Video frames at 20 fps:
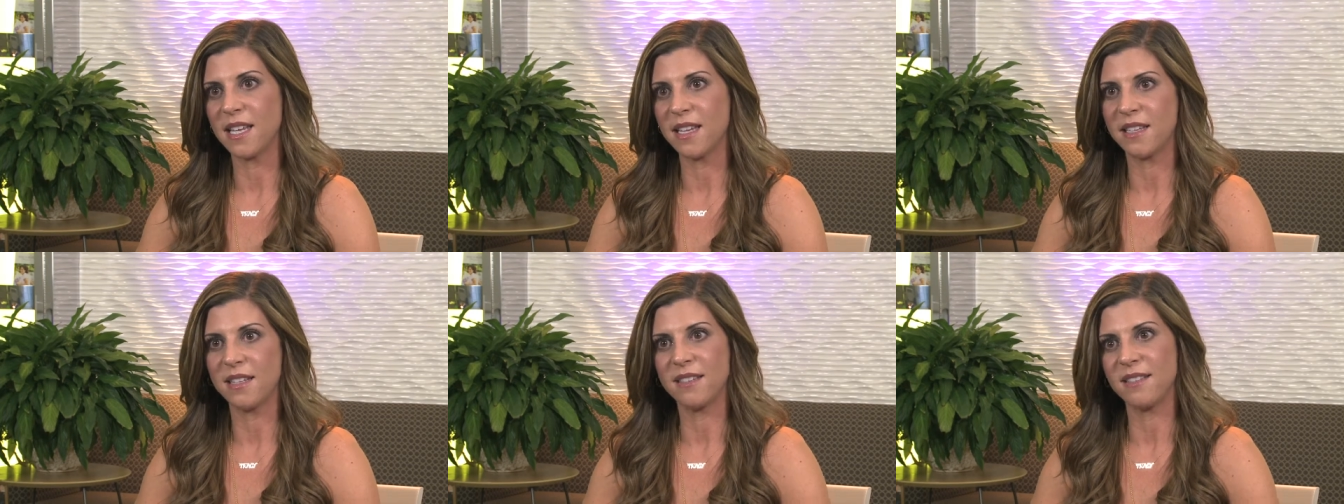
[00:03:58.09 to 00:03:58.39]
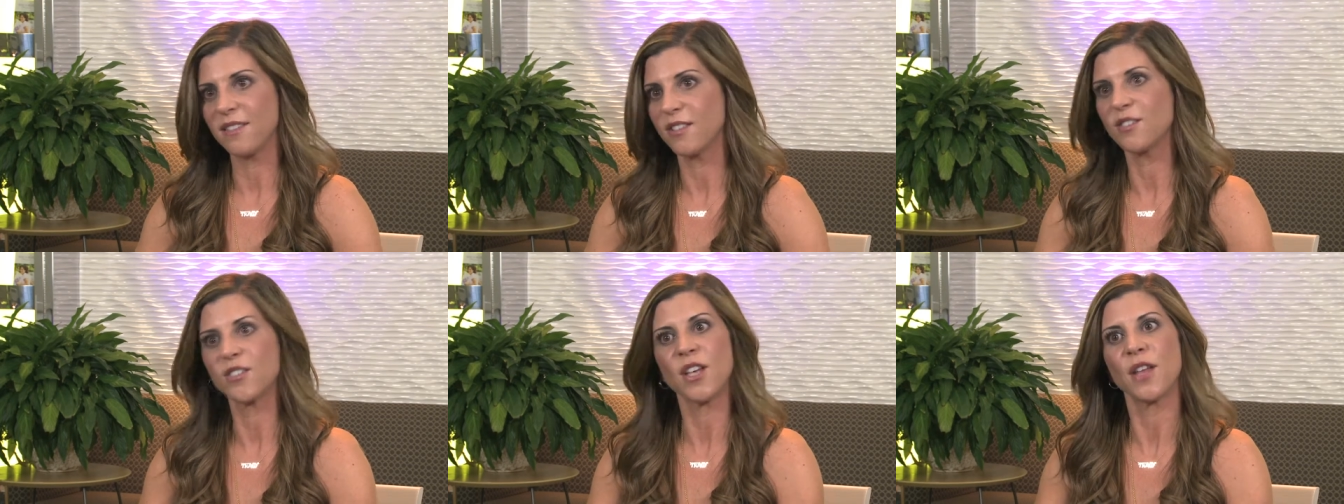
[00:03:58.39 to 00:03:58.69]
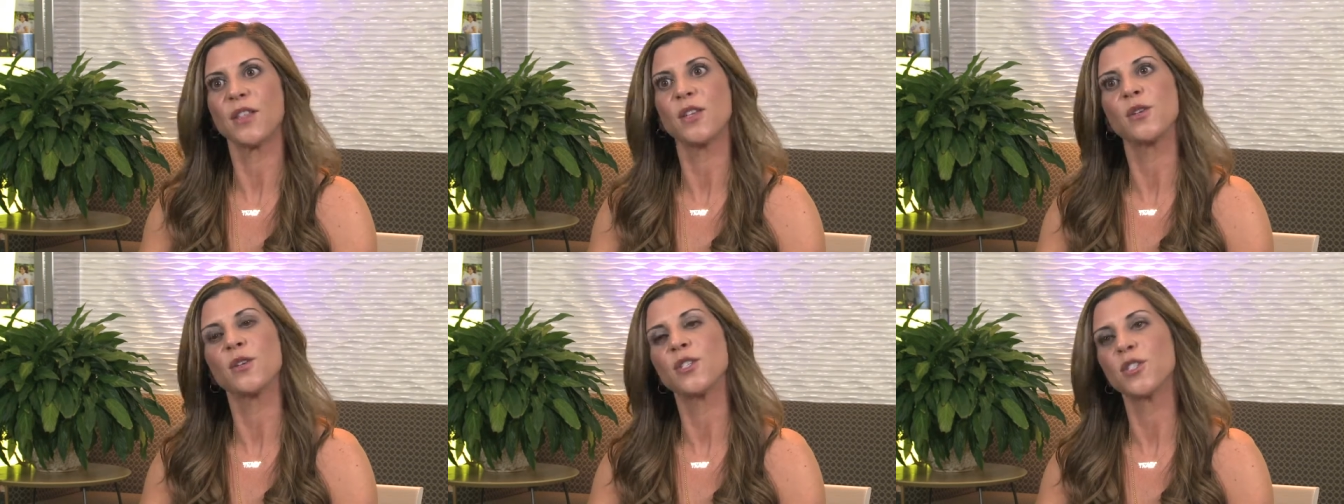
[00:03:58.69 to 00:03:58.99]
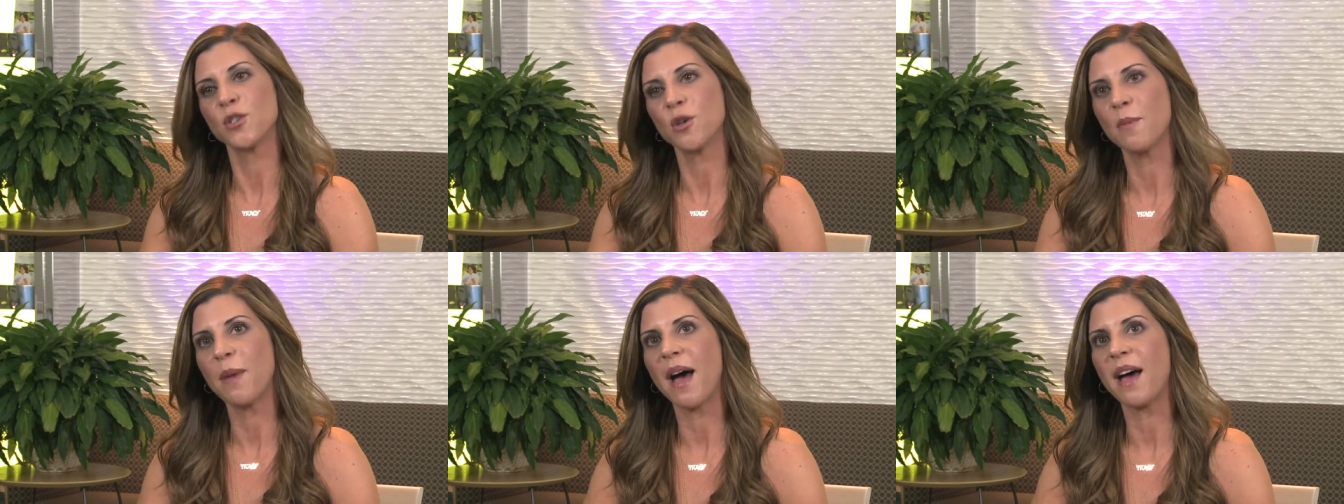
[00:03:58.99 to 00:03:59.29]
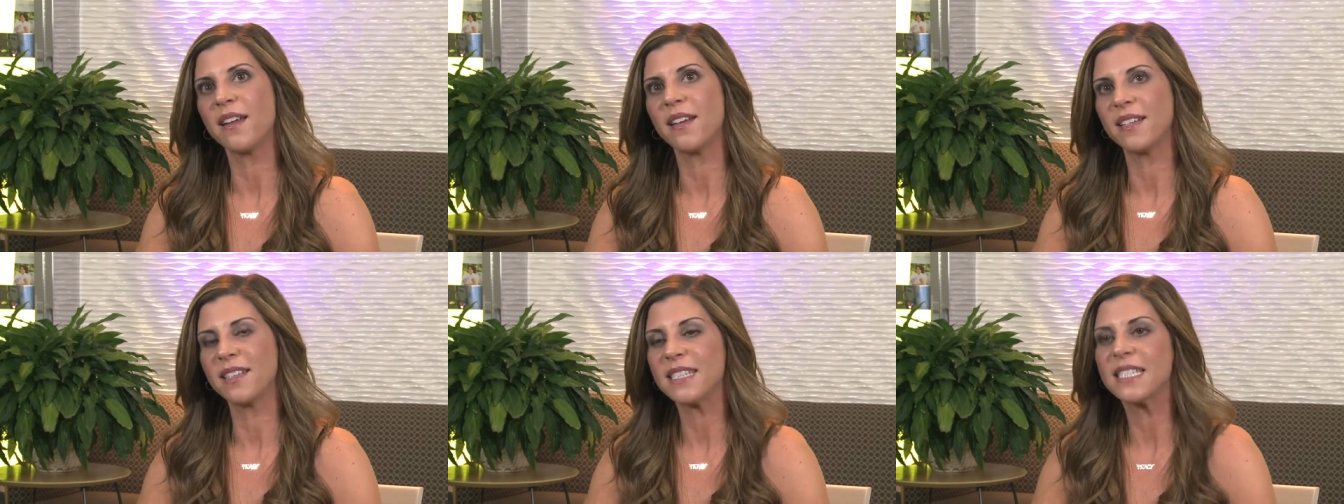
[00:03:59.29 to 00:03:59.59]
and there's nothing you can do
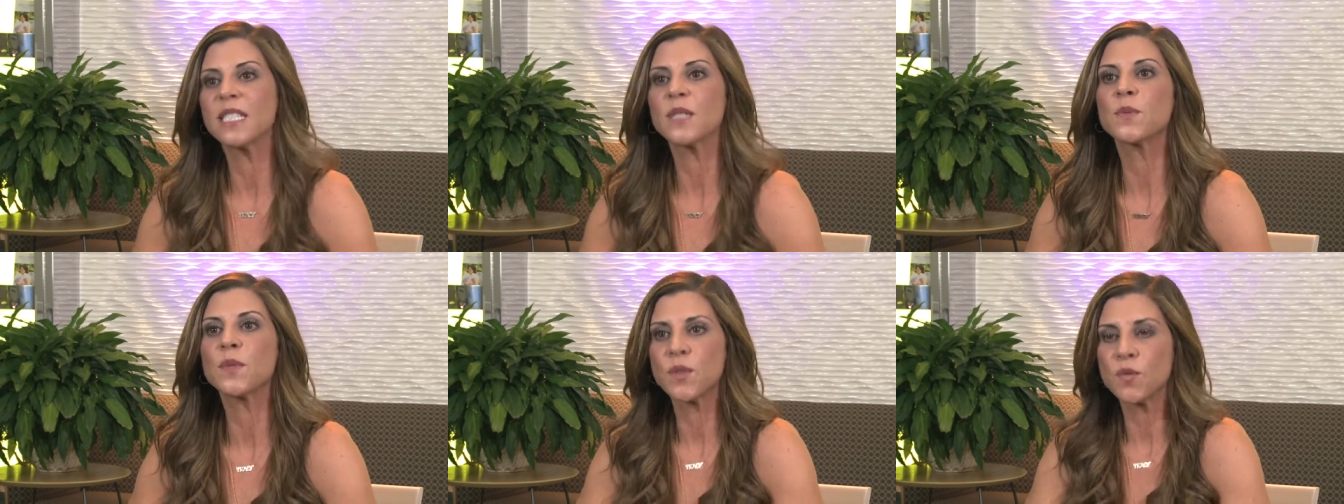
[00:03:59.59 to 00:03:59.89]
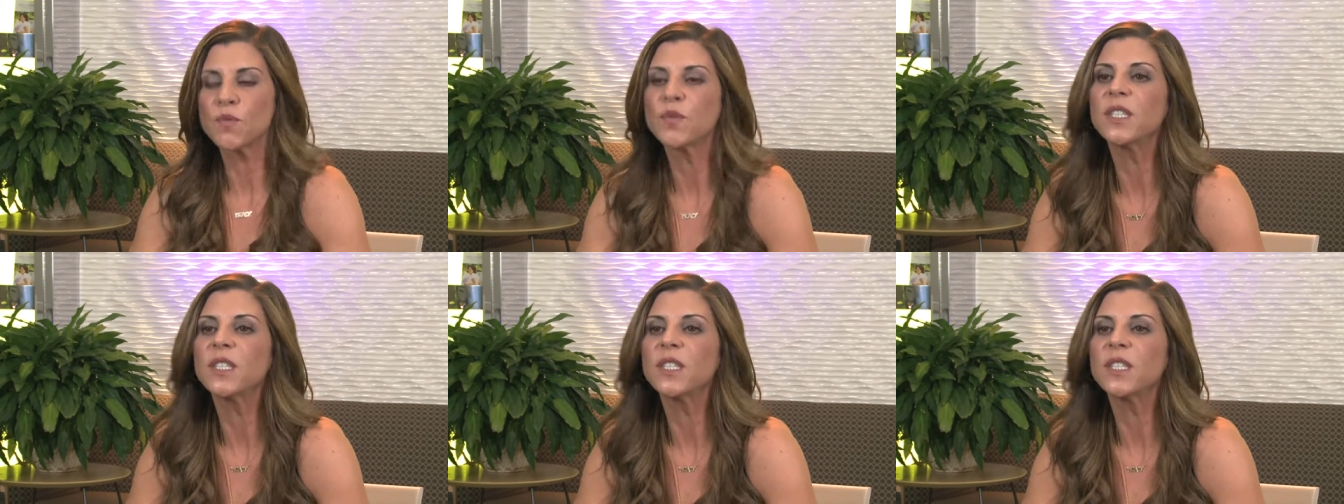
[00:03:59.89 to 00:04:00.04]
about it, this was